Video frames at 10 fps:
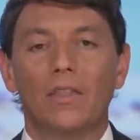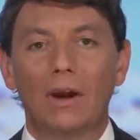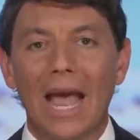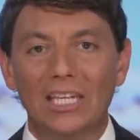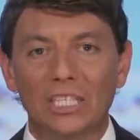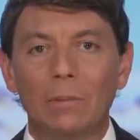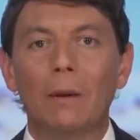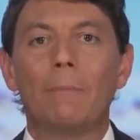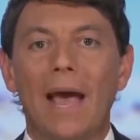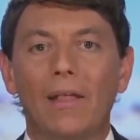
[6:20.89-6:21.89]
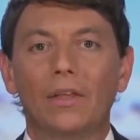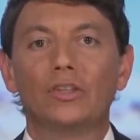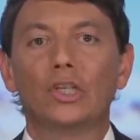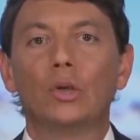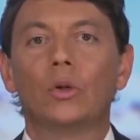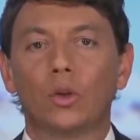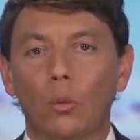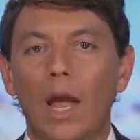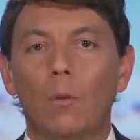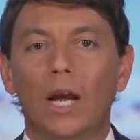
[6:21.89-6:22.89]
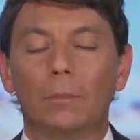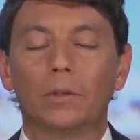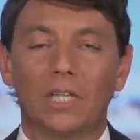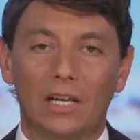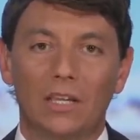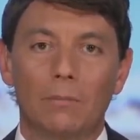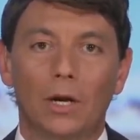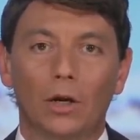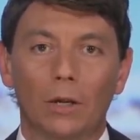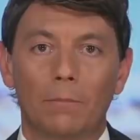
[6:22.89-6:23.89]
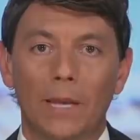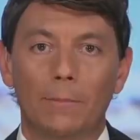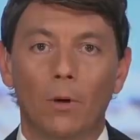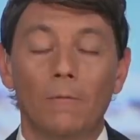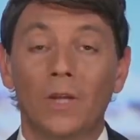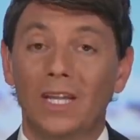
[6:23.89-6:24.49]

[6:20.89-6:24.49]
there has to be a balance to do it the right way to protect the American people,